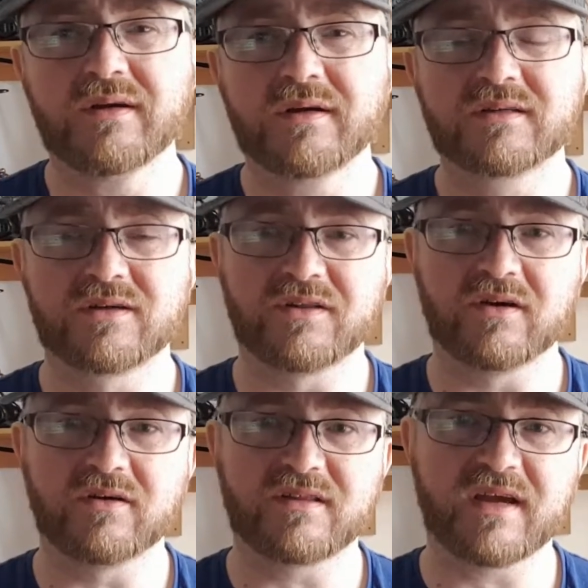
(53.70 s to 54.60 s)
So
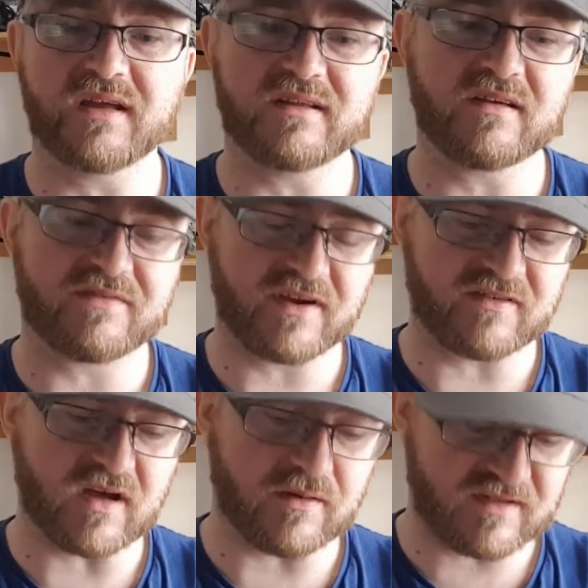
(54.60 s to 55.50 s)
the, they, these figures
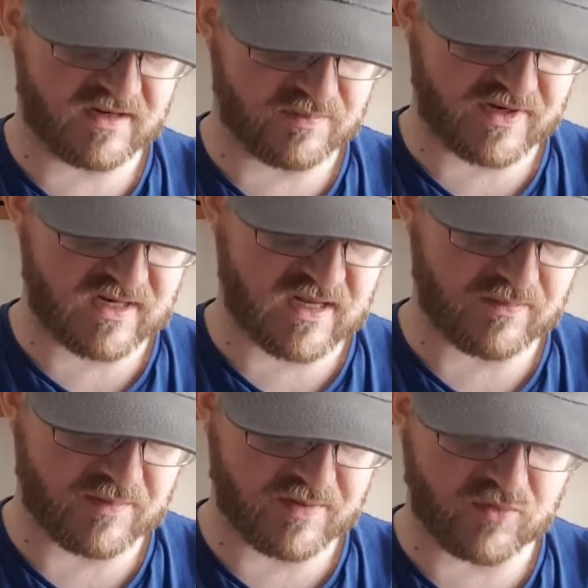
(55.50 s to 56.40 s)
always end up being a, lot,
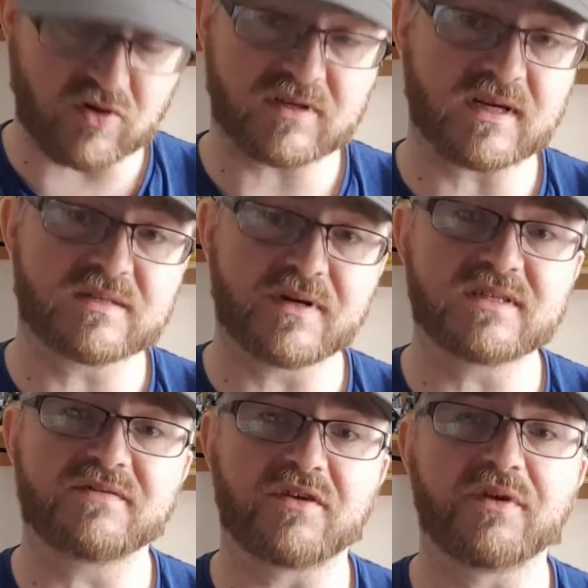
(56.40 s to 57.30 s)
a bit more
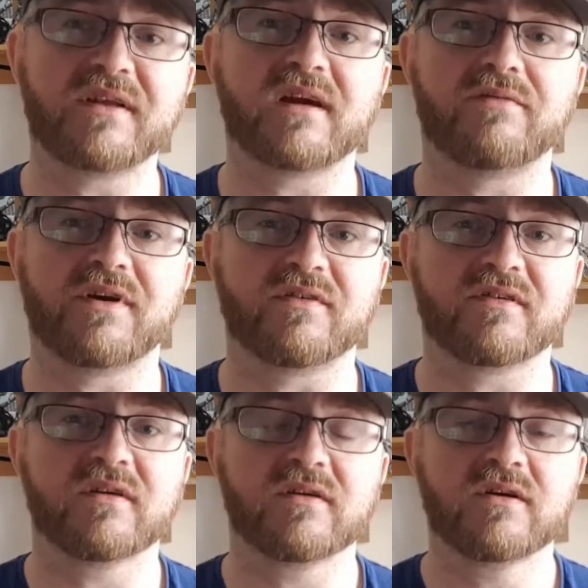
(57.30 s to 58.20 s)
expensive than retail figures.
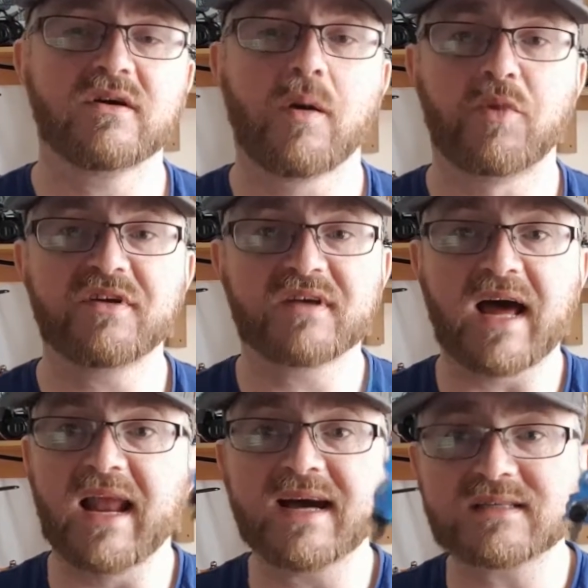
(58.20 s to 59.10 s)
But
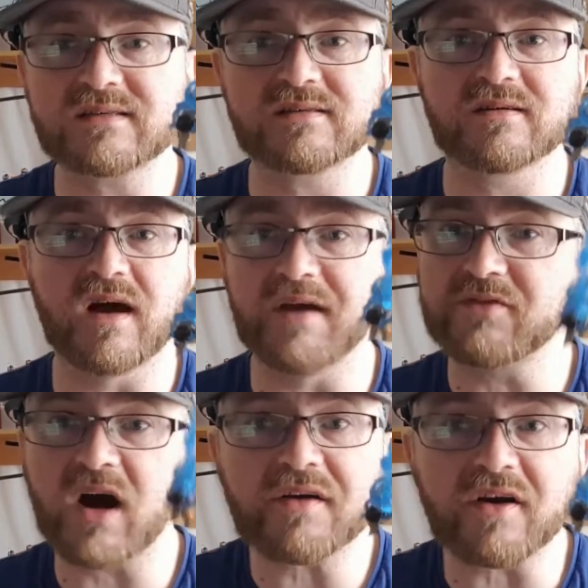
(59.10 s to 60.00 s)
alas, I have
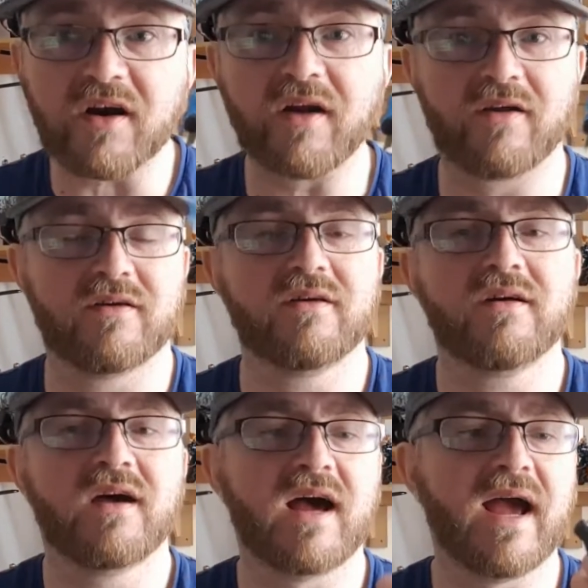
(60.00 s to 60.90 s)
got her.
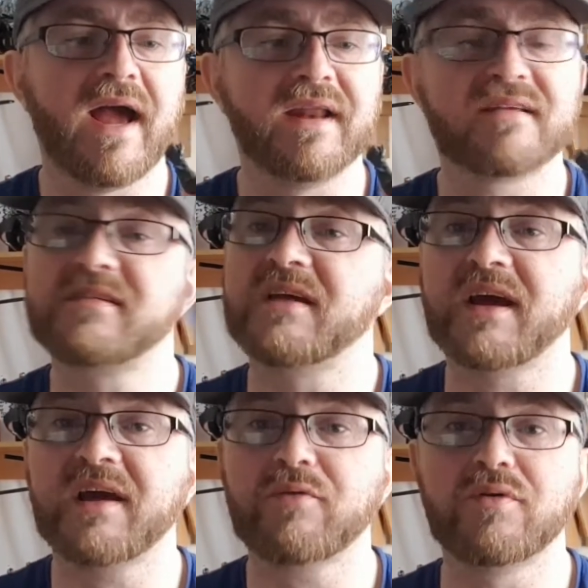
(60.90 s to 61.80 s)
And
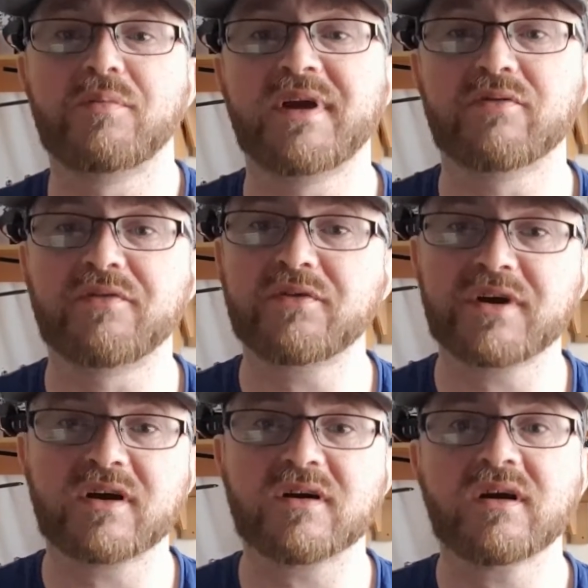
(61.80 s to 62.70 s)
today we will be reviewing
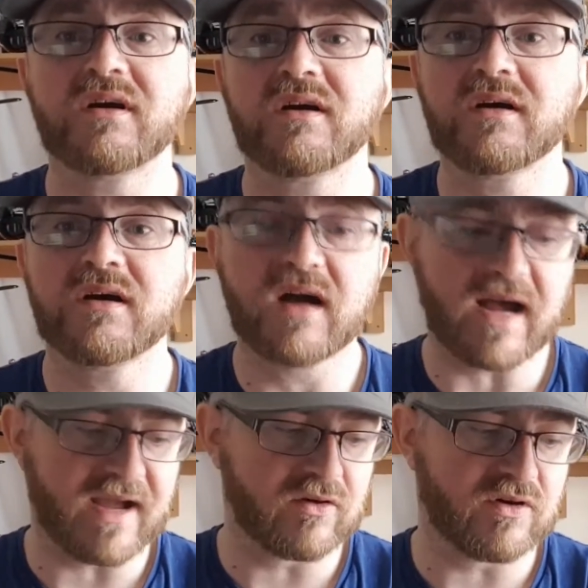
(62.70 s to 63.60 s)
her
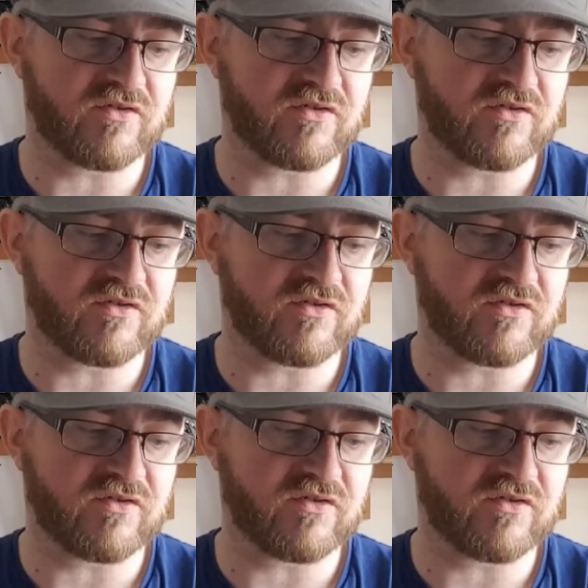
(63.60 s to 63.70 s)
and going